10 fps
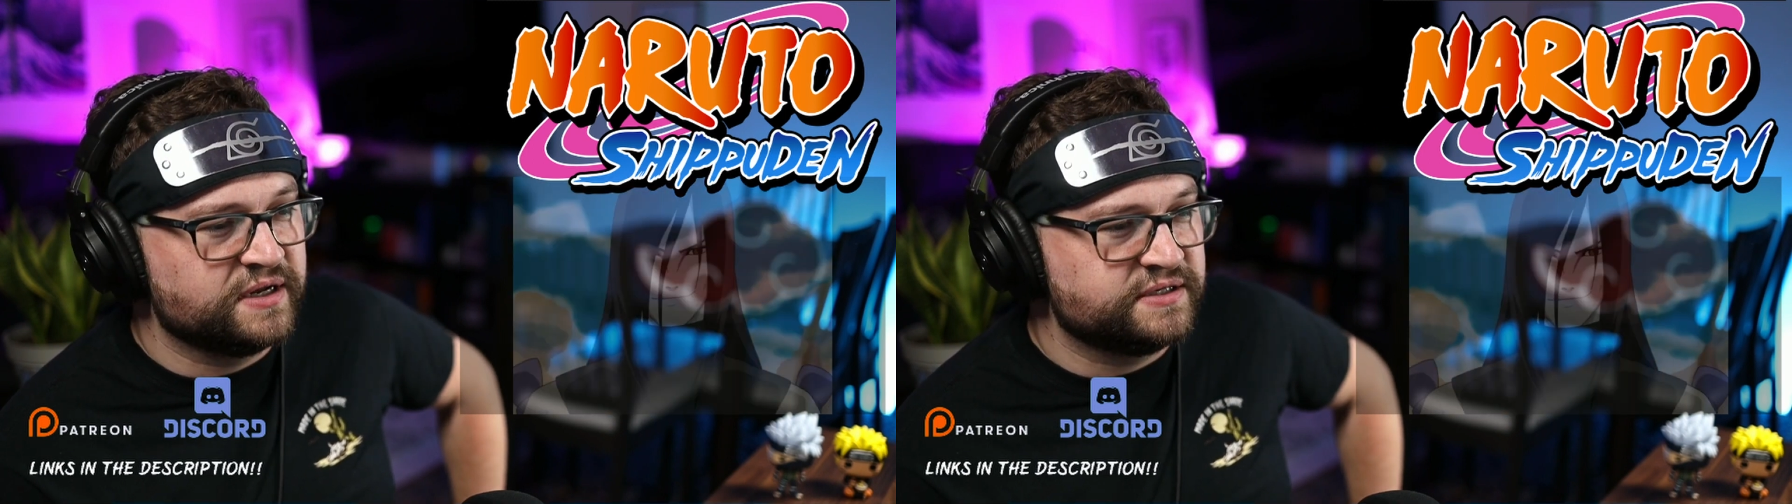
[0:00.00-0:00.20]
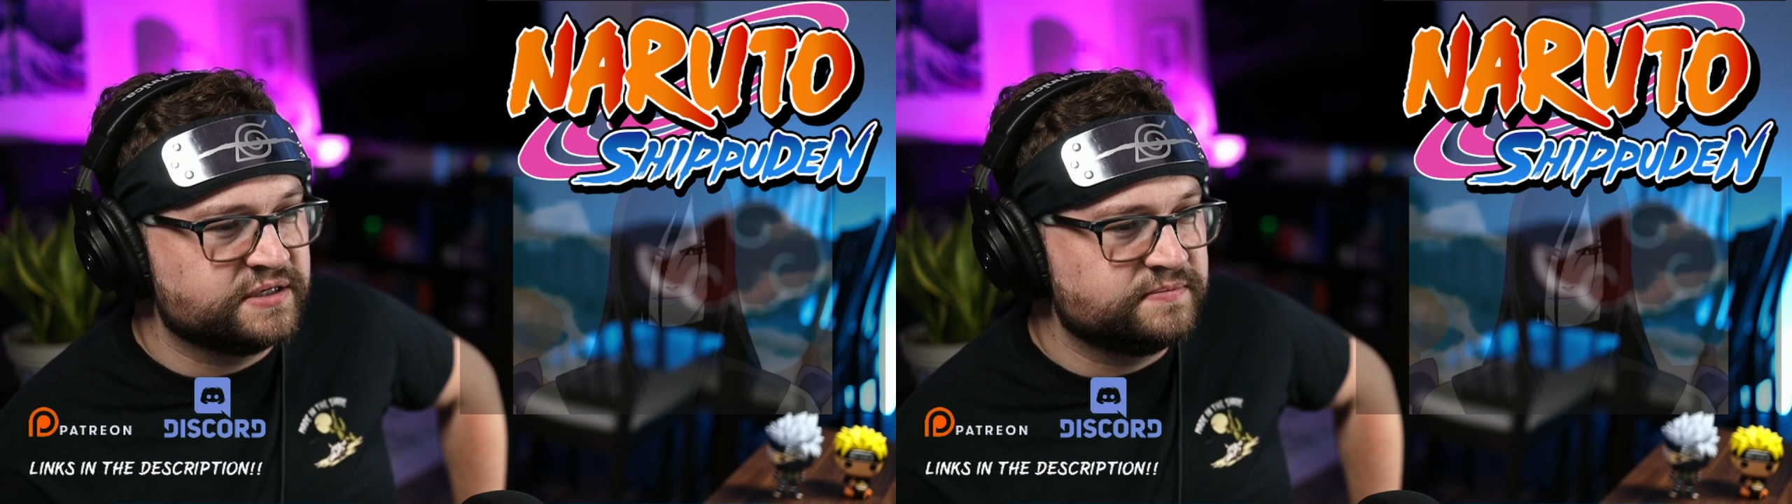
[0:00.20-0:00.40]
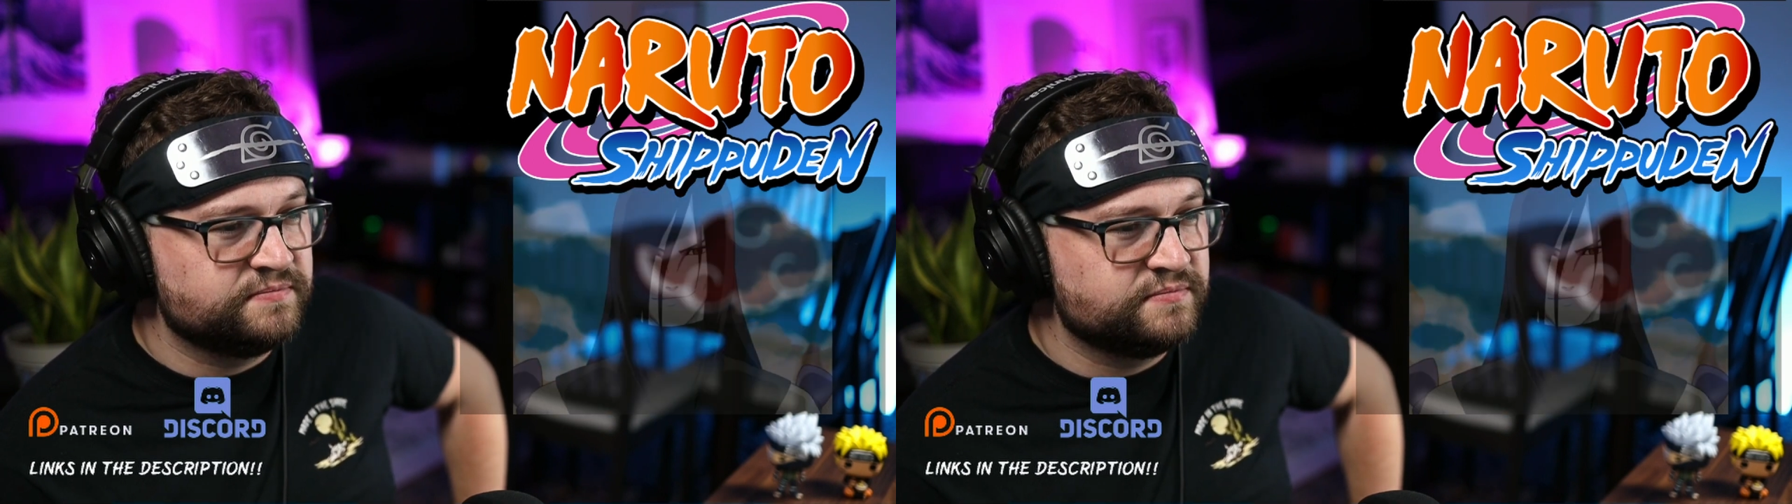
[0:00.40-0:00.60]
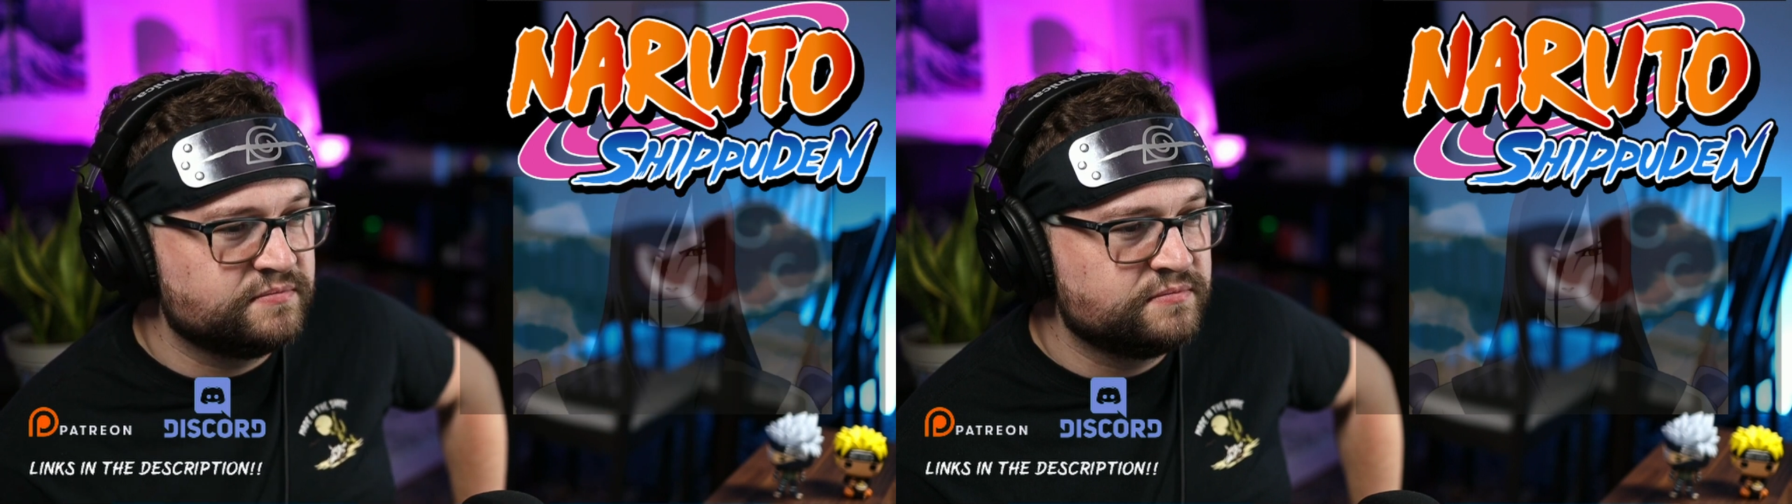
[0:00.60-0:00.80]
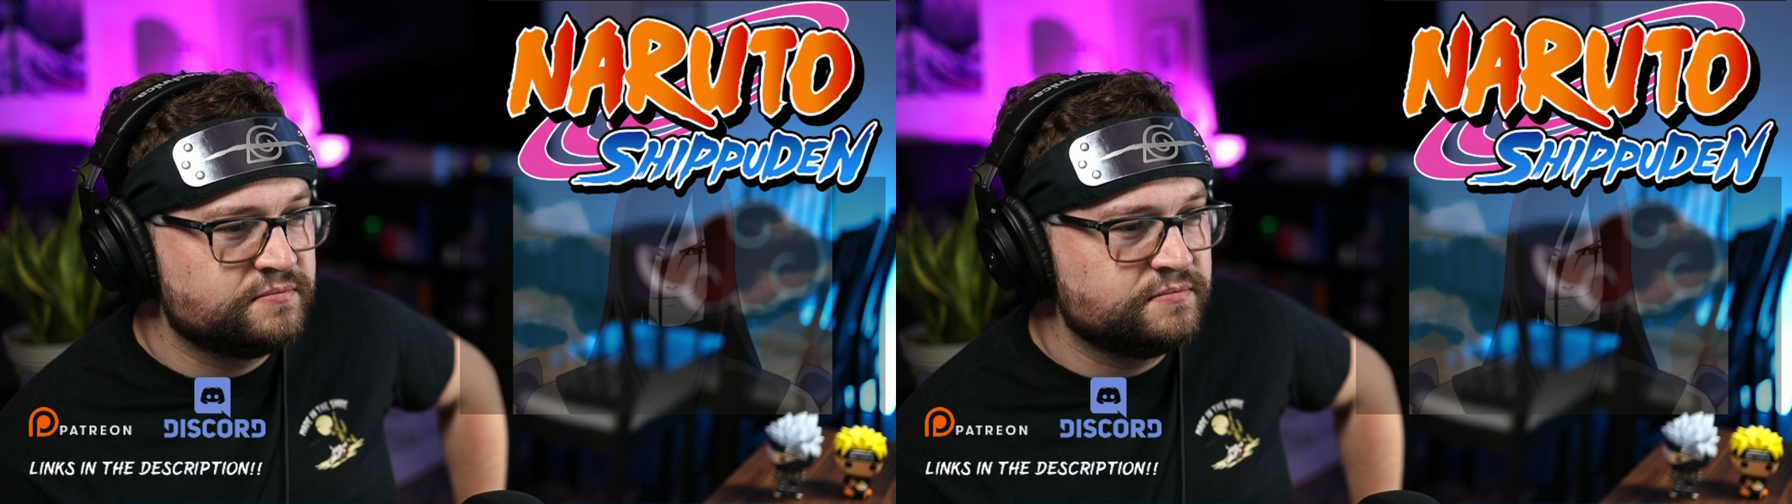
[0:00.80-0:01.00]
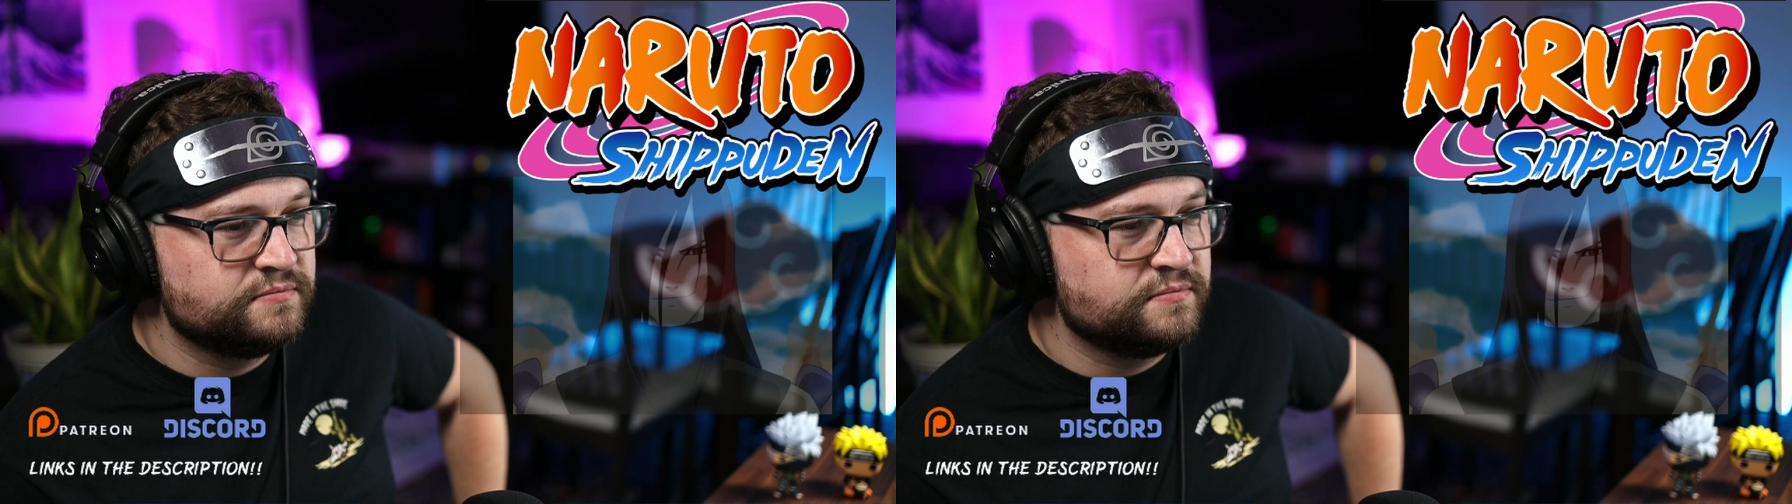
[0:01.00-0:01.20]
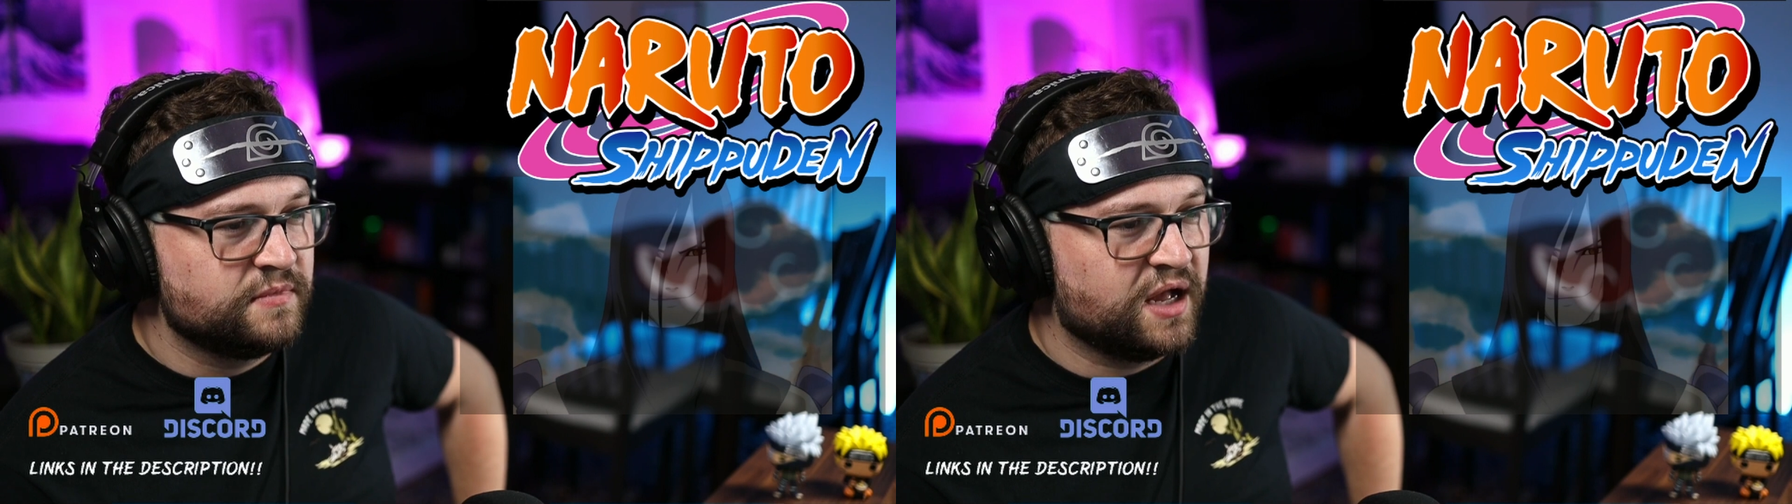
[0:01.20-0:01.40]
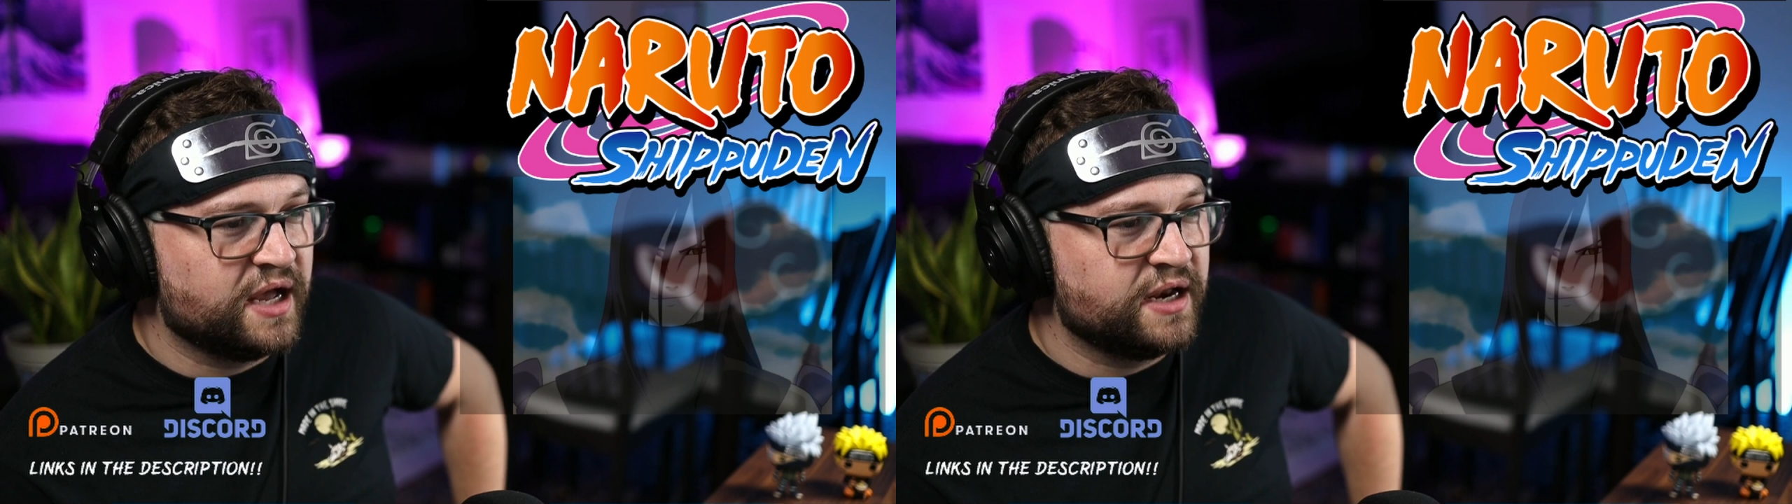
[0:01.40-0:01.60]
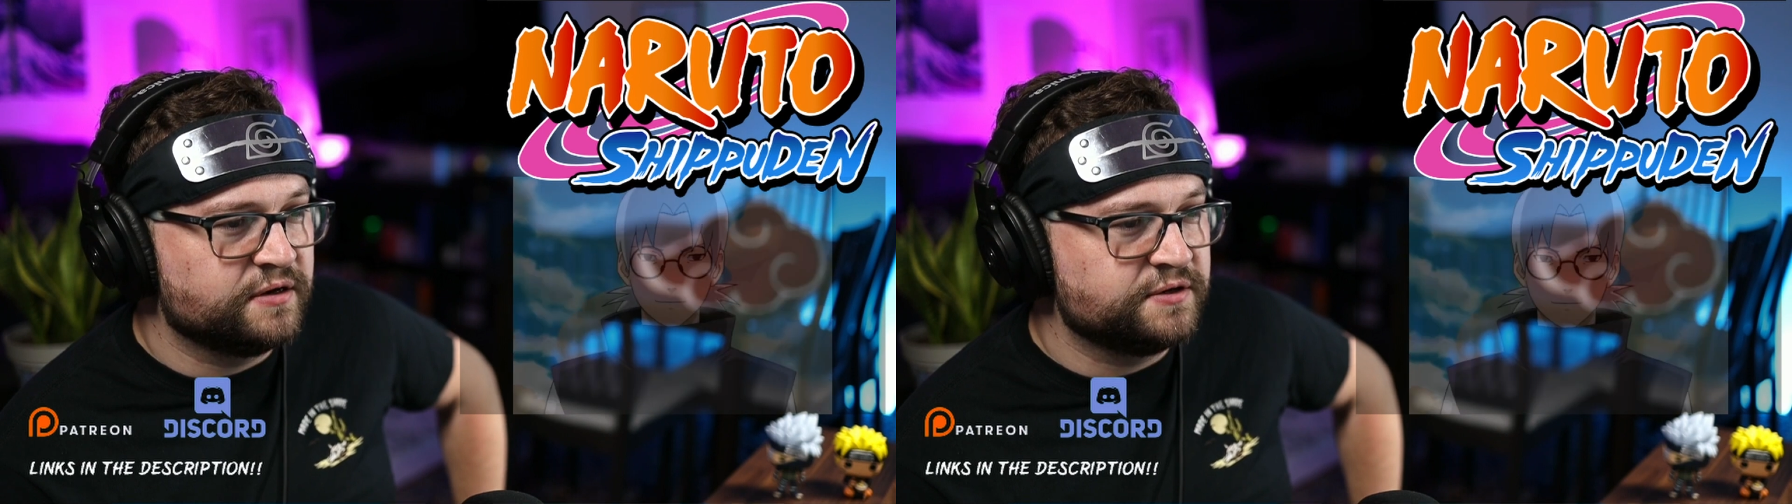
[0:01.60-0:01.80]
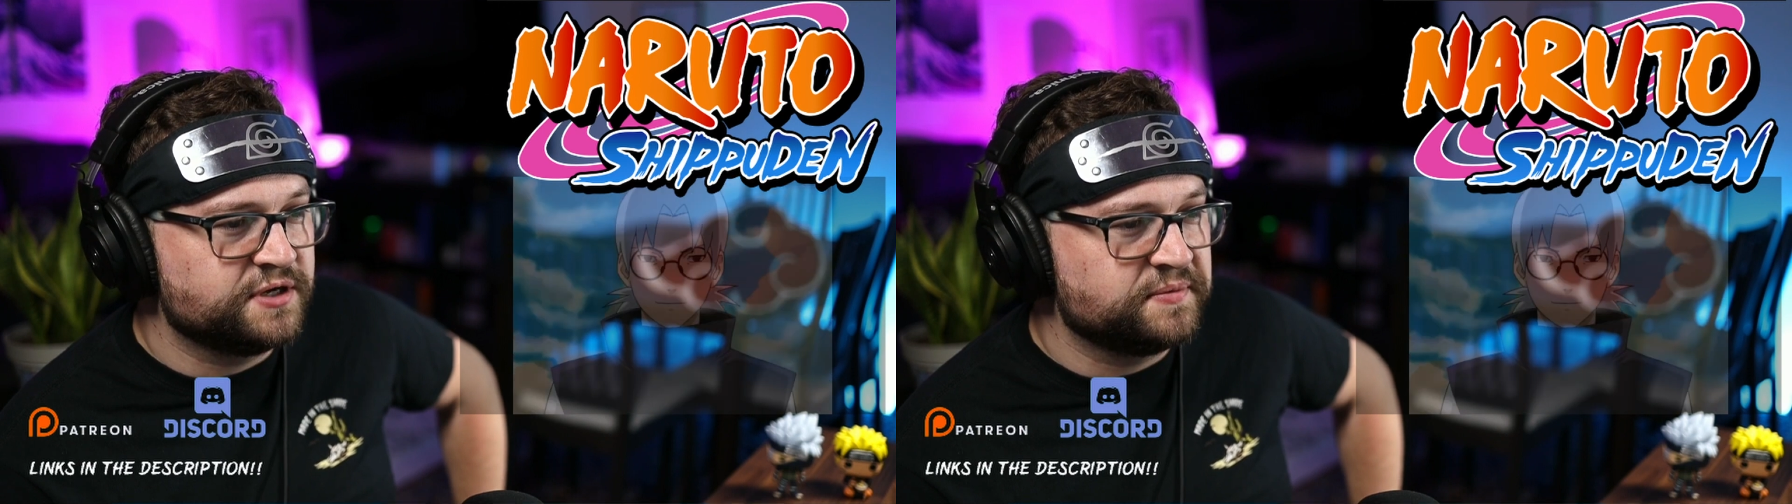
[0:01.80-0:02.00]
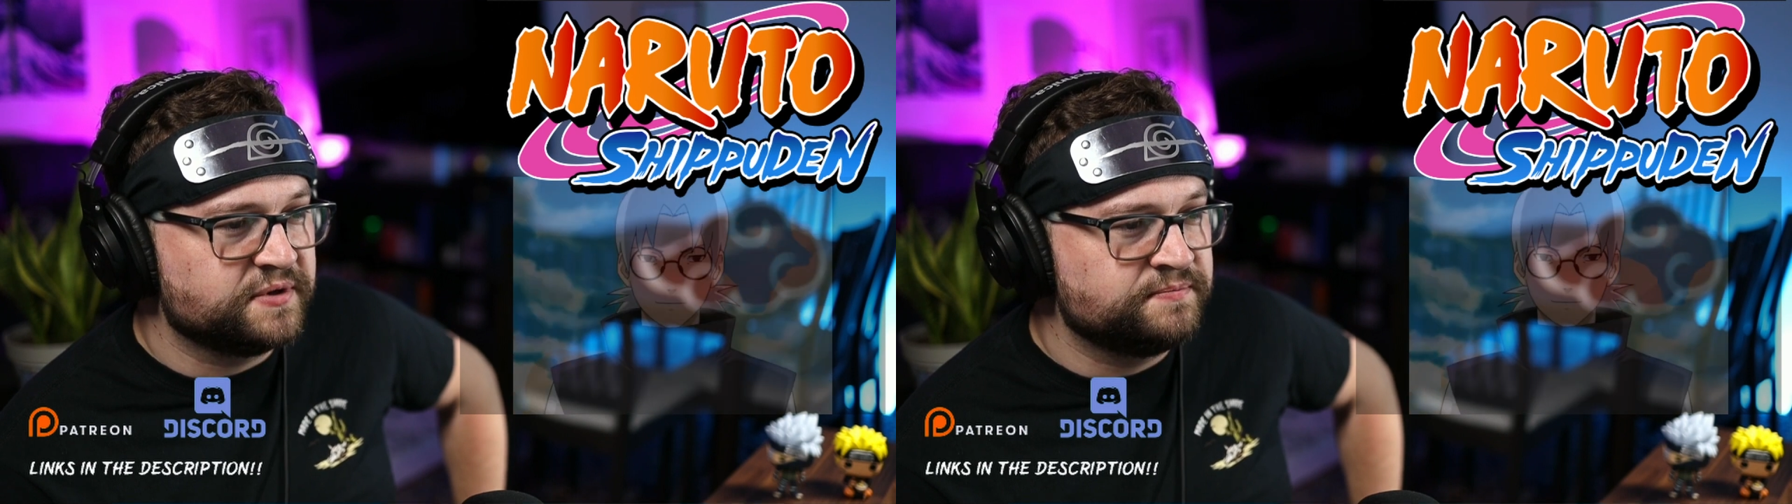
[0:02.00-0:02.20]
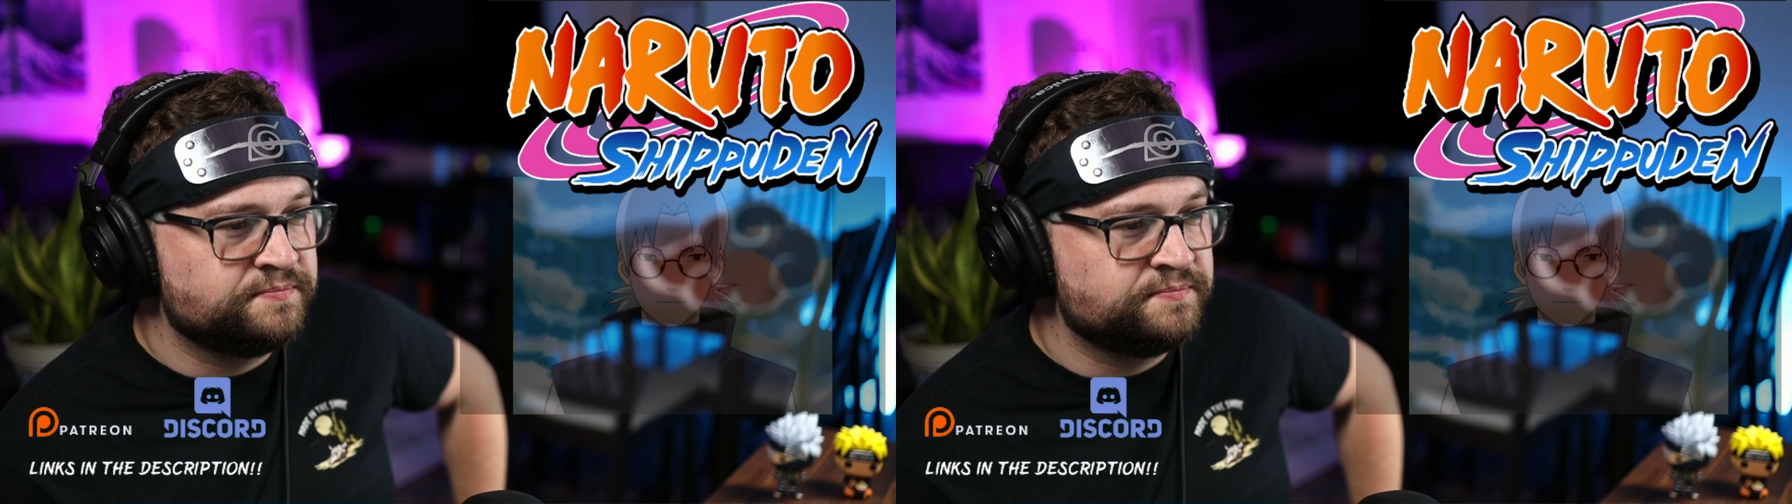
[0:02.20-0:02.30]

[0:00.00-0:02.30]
to a hideout or something.